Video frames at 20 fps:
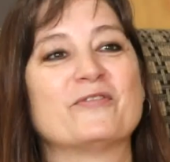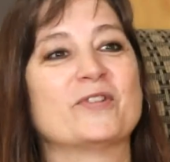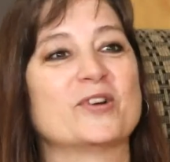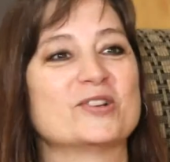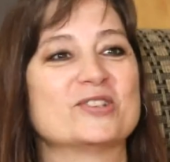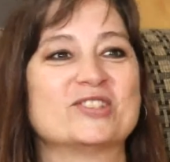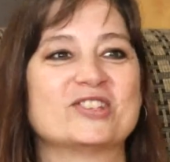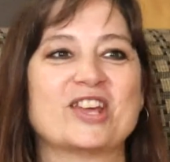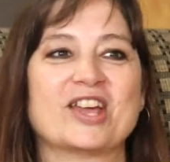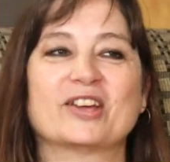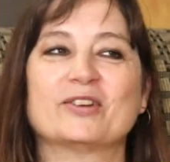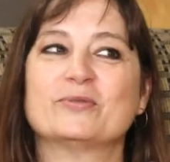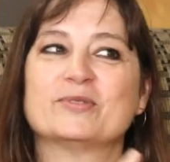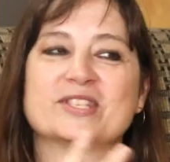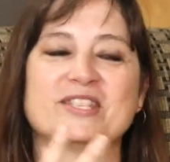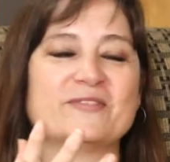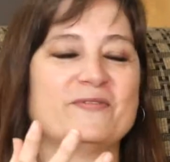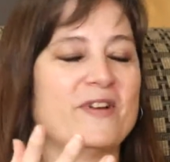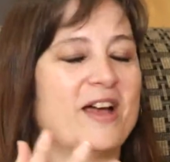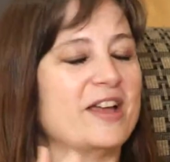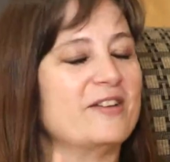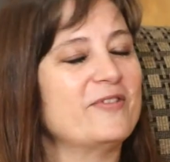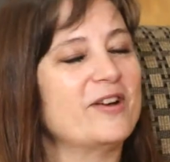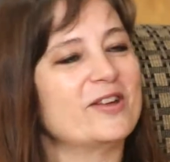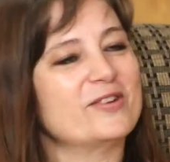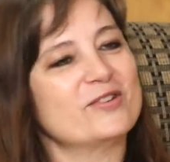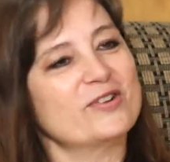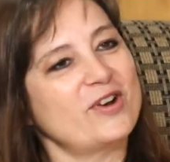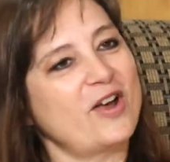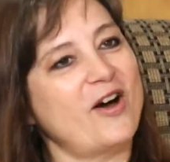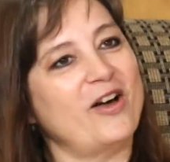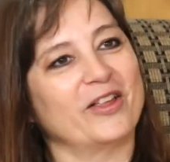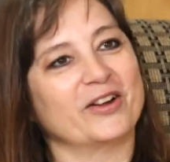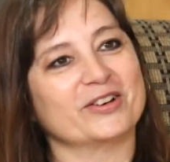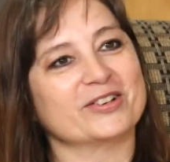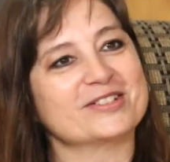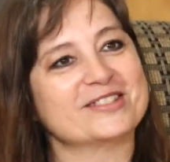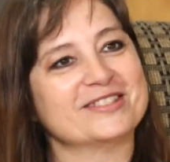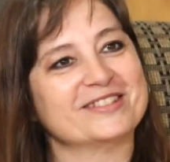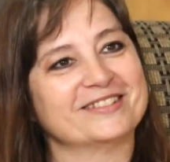First check was
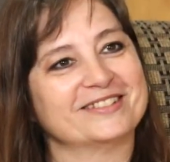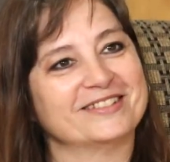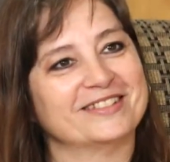$500.